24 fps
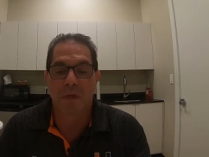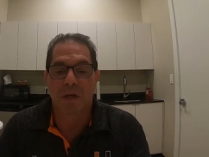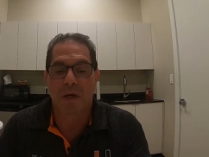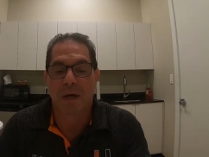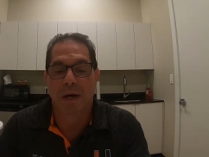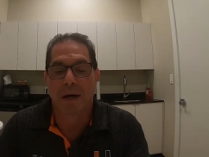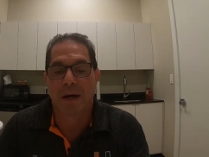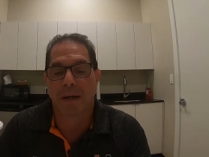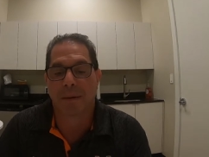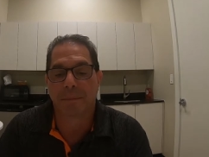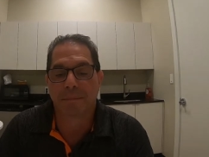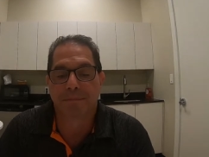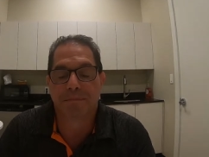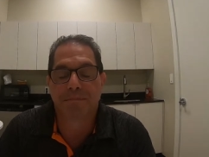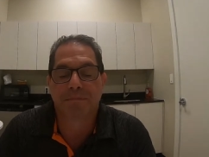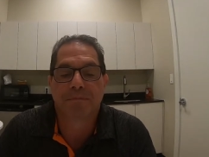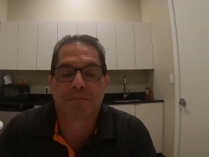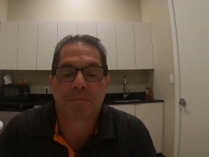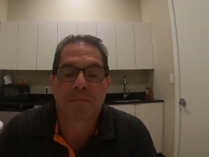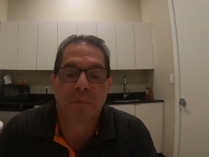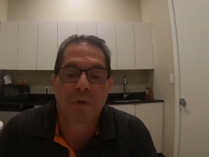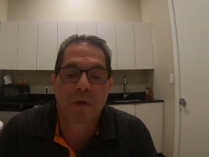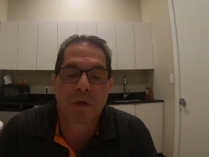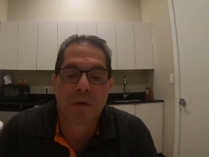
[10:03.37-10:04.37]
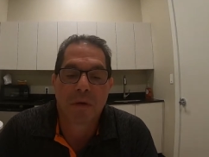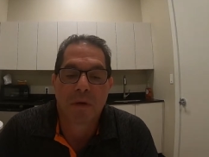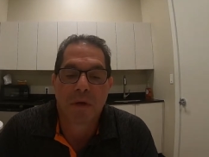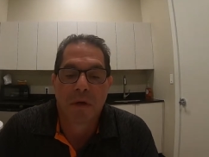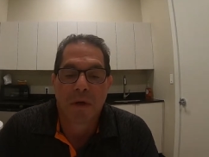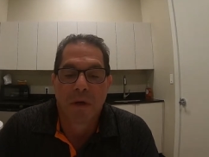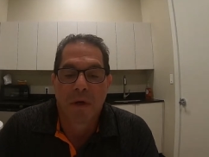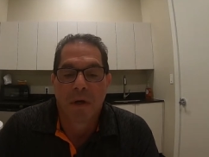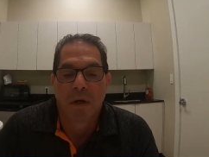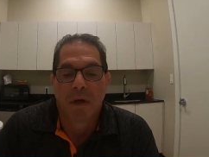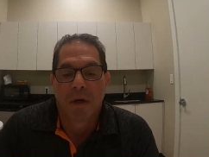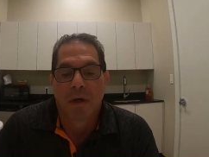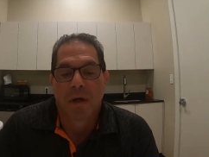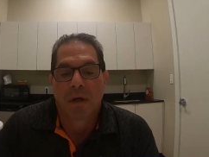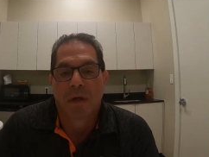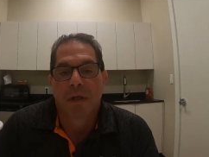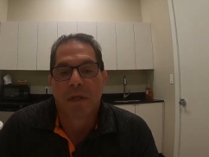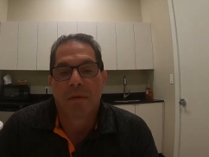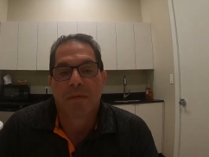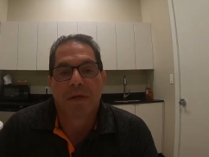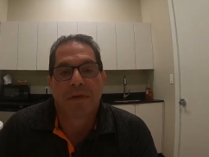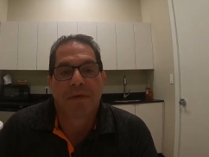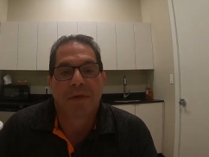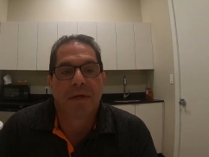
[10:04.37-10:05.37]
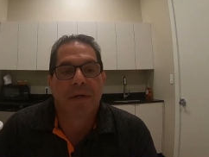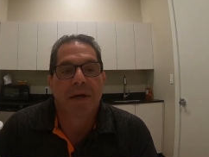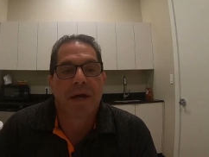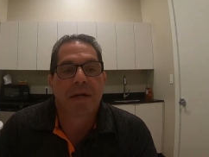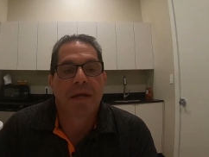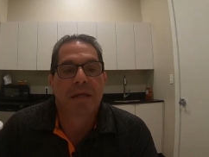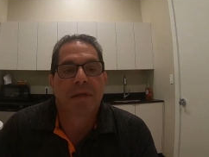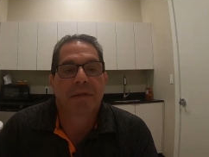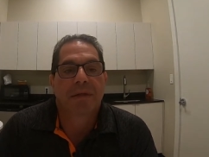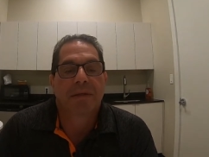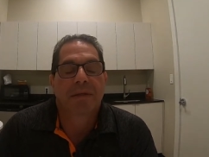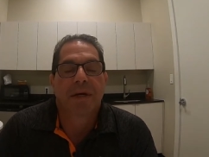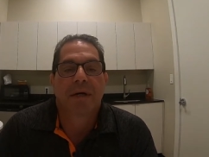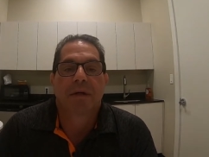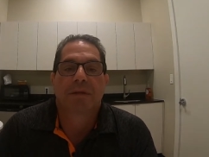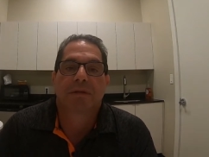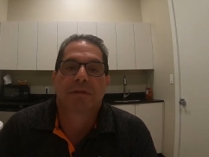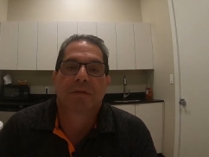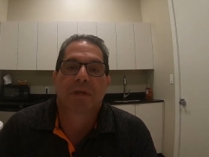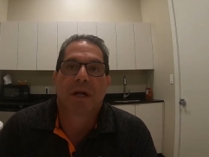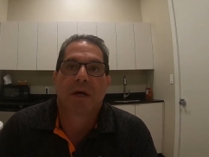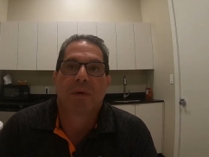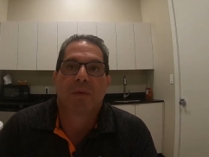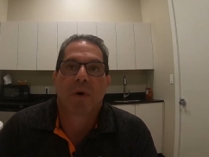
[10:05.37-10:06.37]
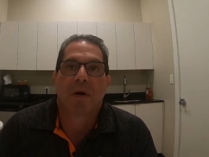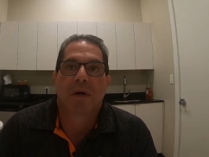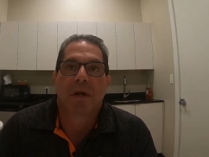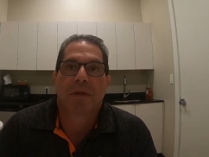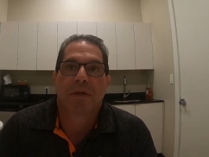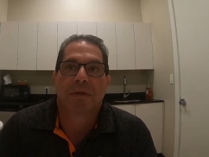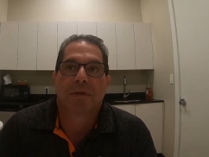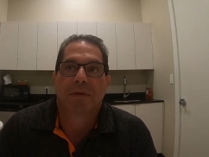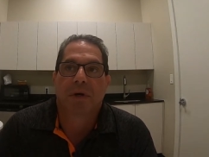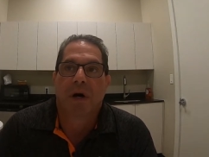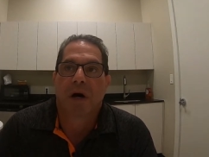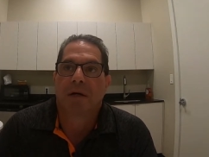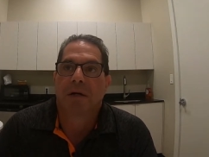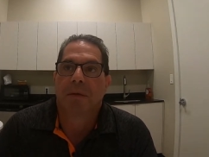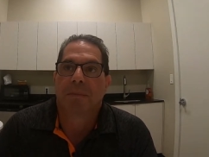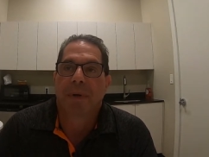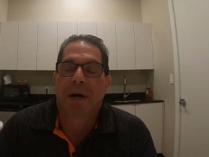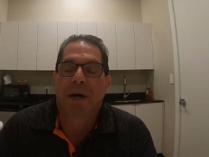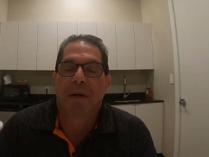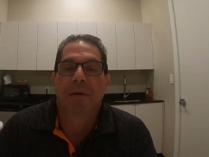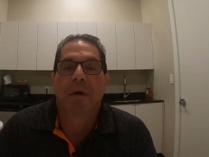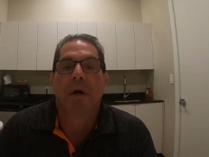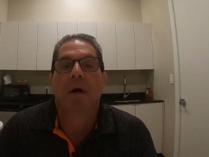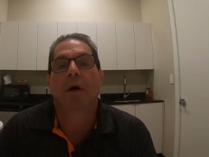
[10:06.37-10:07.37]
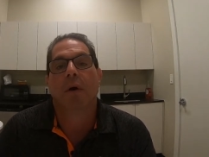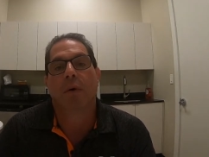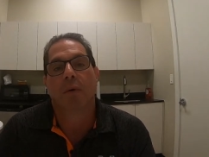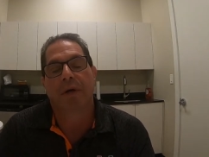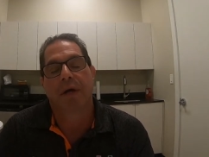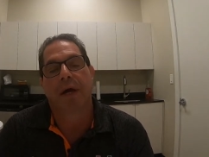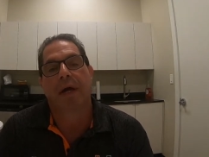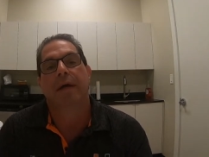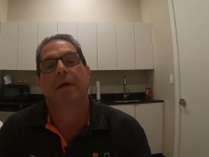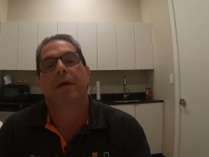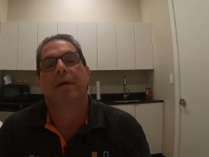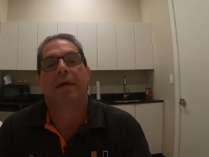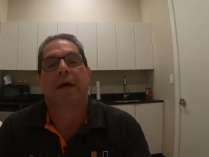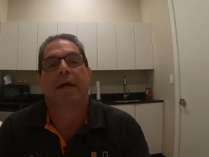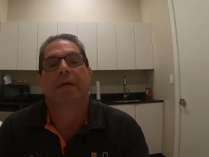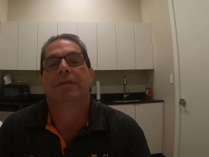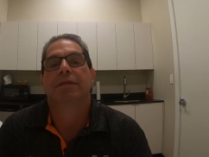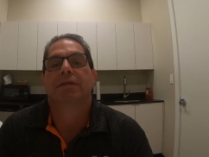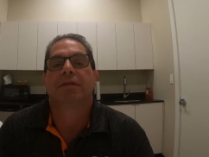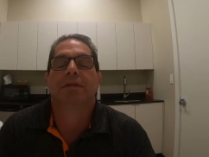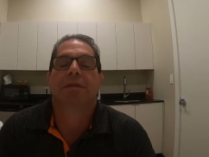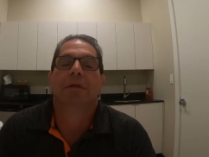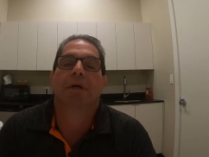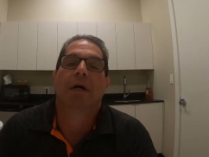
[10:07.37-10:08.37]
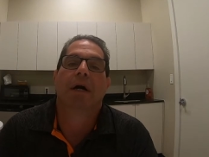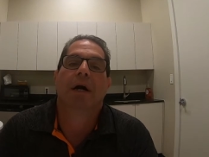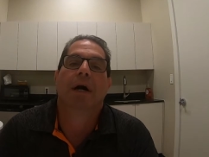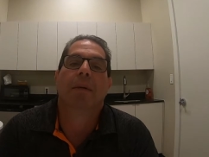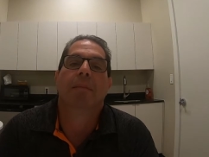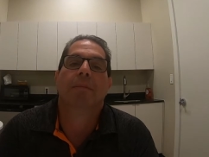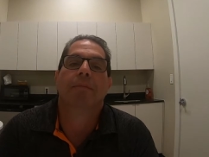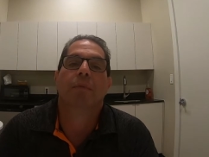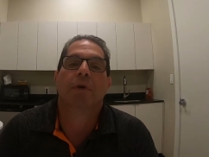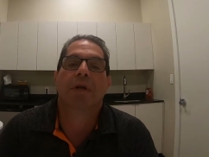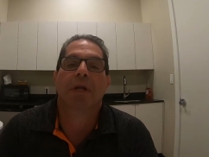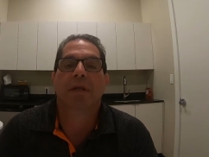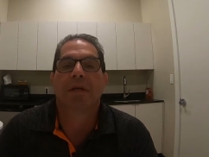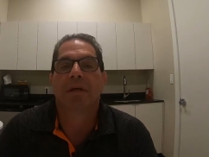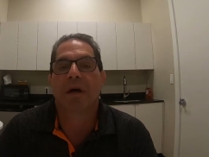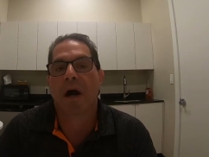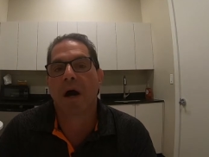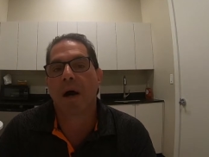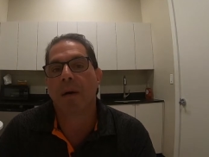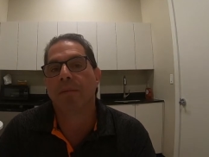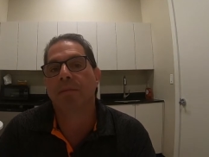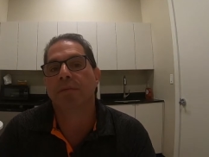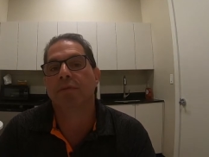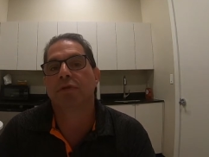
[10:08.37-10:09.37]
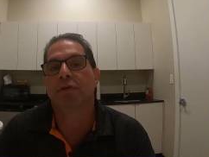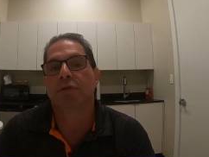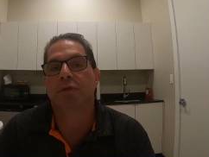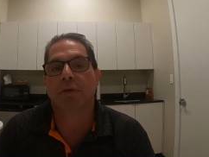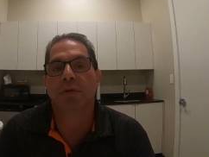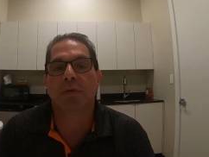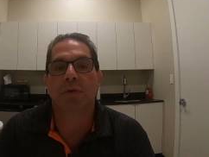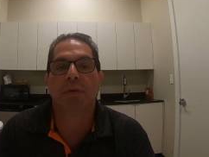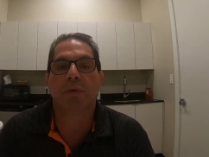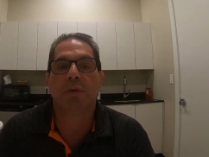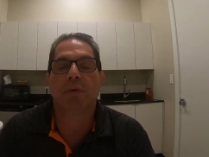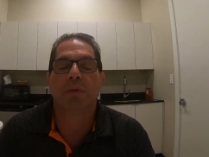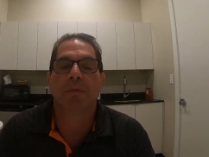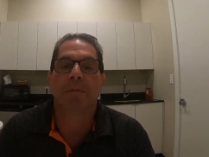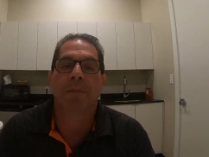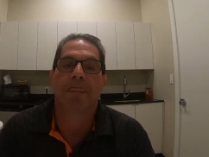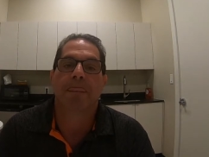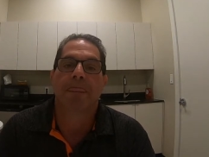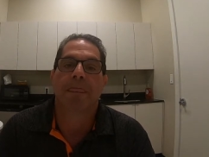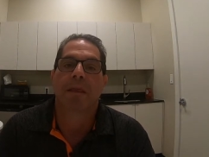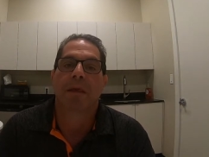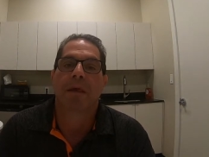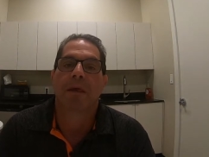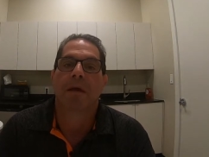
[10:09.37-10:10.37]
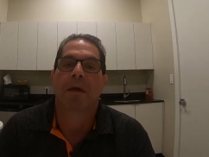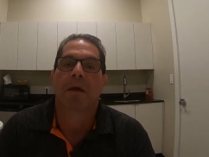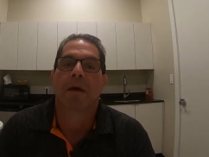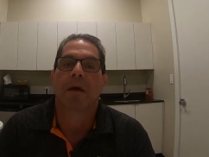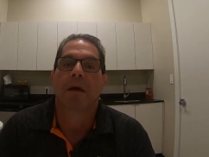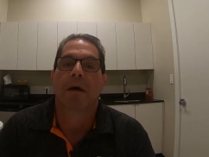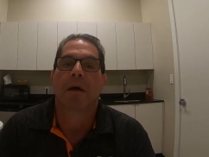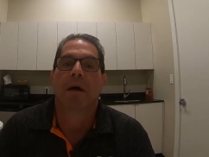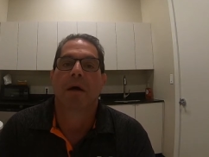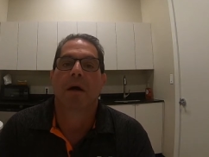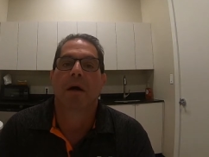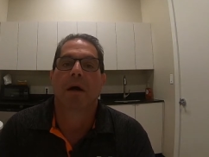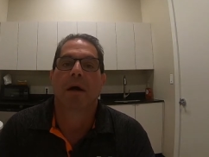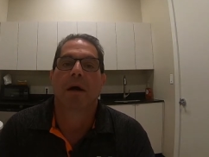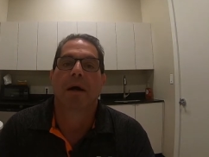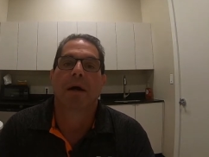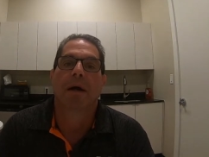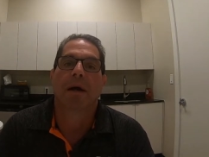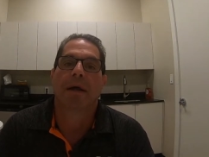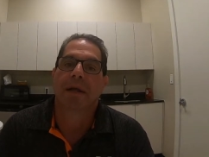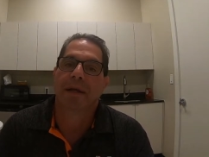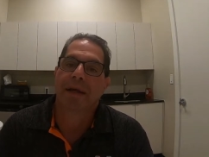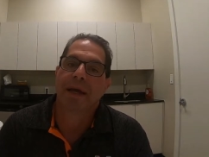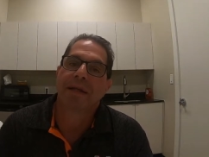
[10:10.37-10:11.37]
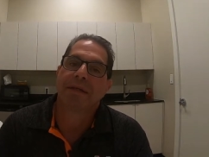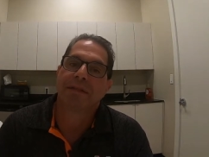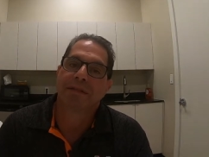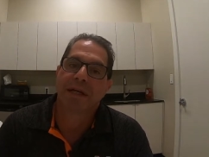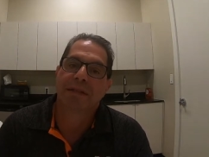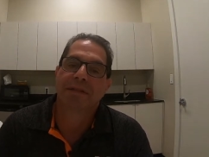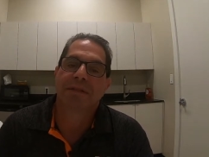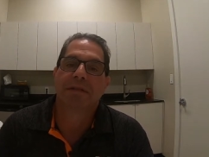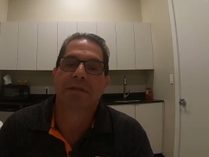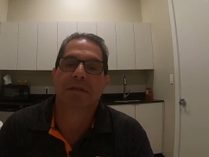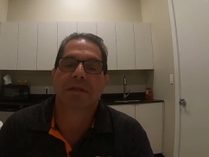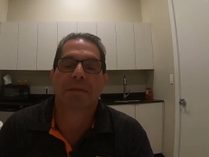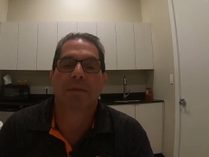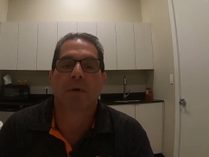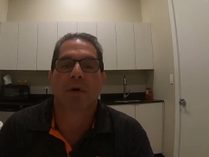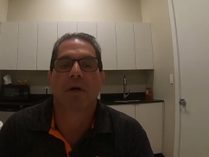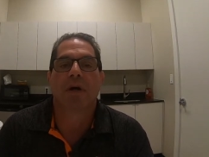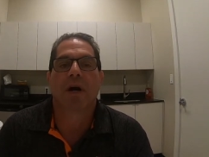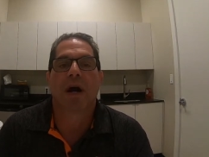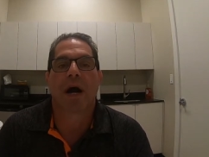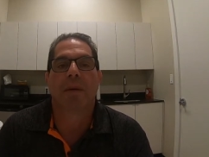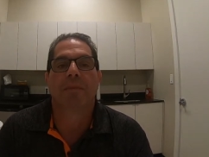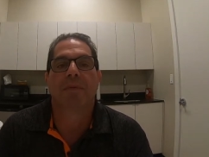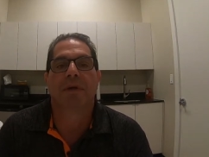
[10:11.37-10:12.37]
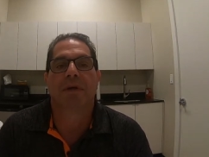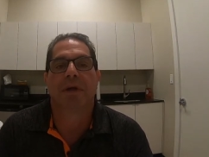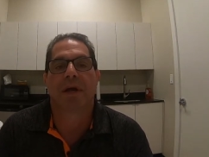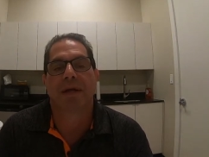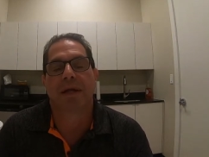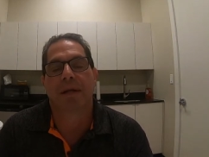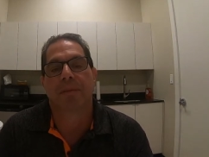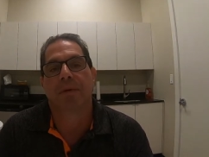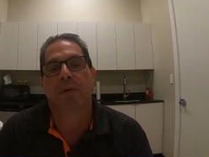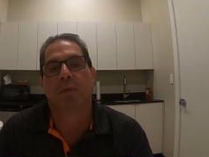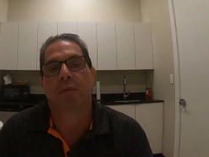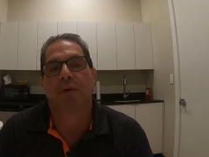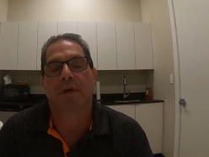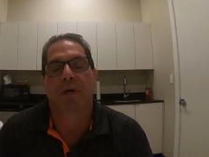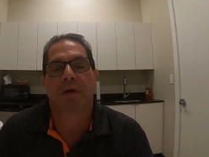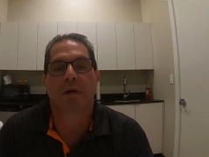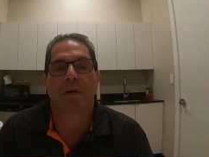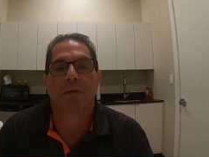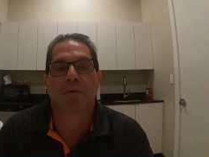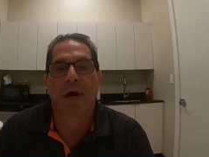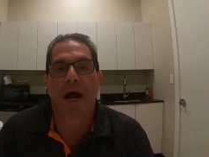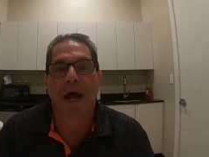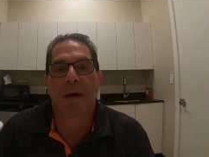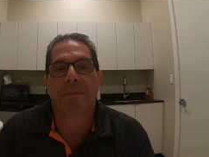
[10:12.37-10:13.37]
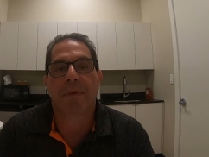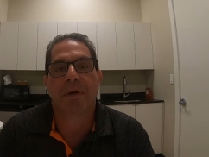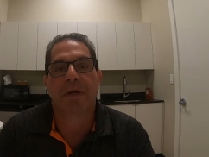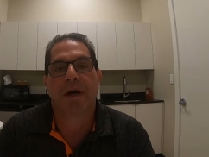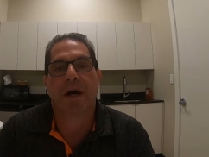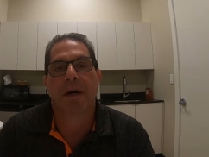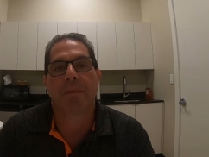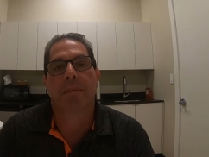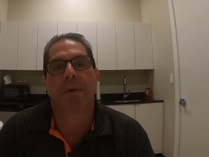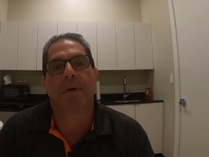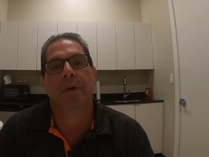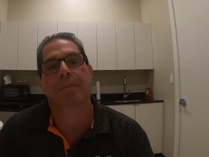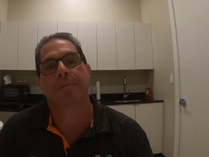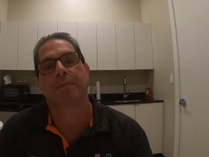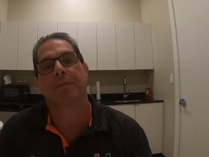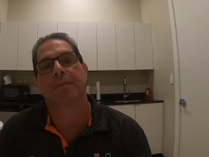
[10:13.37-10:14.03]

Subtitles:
Let me think, anything else that I wanted to talk about? Okay, yes, when it comes to, and again, this gets a little more complicated, but we're gonna wrap it up.